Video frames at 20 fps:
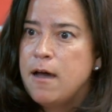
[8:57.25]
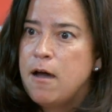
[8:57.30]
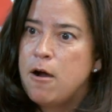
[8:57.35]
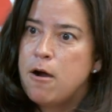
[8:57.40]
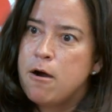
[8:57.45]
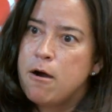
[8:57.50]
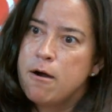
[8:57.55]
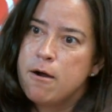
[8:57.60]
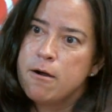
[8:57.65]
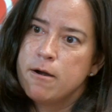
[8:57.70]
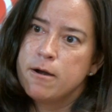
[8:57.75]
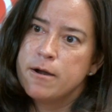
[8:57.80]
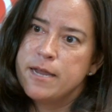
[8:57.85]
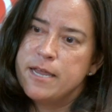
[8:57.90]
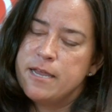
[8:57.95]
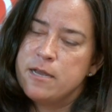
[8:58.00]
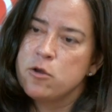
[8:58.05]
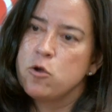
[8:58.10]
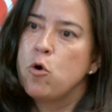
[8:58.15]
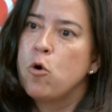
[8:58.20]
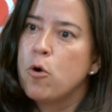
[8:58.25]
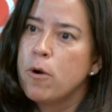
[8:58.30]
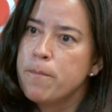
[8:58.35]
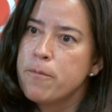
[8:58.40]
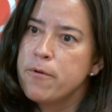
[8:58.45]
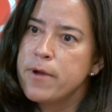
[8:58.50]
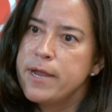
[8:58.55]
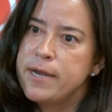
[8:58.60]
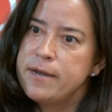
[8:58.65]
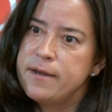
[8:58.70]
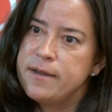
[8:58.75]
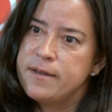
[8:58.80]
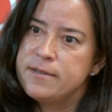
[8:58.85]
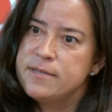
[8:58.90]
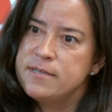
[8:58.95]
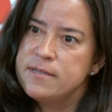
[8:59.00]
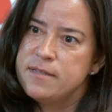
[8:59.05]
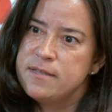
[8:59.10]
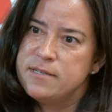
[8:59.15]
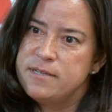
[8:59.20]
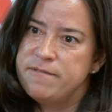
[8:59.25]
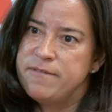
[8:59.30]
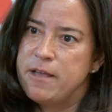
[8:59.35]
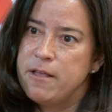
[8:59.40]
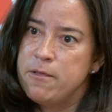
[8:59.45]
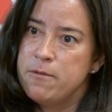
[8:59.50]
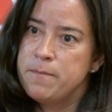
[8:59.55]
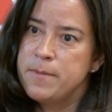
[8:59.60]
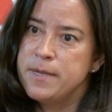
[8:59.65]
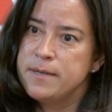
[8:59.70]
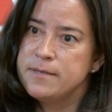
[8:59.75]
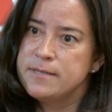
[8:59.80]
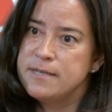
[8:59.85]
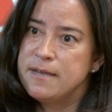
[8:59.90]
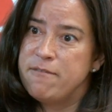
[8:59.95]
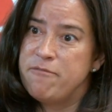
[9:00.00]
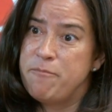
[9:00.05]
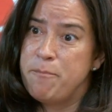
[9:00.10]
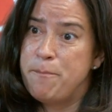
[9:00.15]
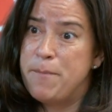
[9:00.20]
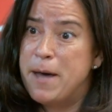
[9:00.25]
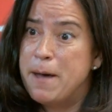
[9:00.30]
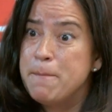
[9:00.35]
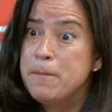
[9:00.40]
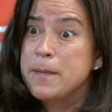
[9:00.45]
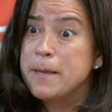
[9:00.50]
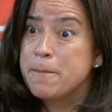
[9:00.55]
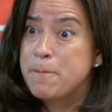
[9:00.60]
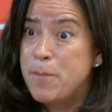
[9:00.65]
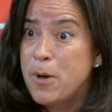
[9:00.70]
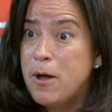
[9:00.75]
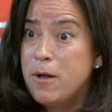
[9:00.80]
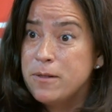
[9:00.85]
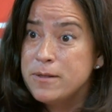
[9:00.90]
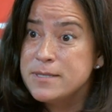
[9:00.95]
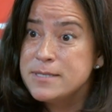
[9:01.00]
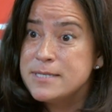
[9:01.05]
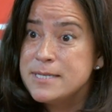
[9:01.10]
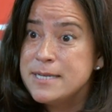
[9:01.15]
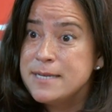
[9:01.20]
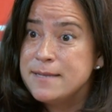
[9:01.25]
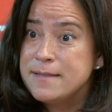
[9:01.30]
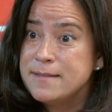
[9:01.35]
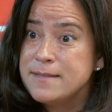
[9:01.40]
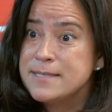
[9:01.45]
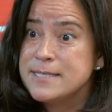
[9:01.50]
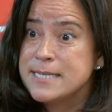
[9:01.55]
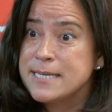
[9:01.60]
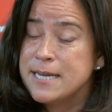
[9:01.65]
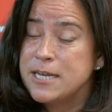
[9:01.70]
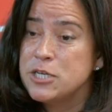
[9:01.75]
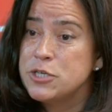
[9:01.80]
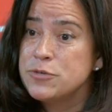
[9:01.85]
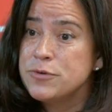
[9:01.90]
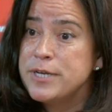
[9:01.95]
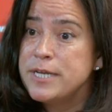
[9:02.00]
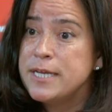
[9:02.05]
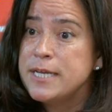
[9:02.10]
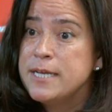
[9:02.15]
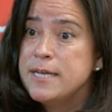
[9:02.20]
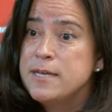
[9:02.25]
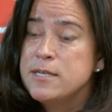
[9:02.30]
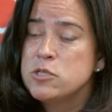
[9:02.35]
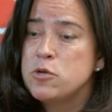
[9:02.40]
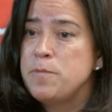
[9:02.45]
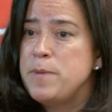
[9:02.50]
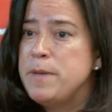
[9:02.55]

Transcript: are incorporated into the development of public policy in this country, so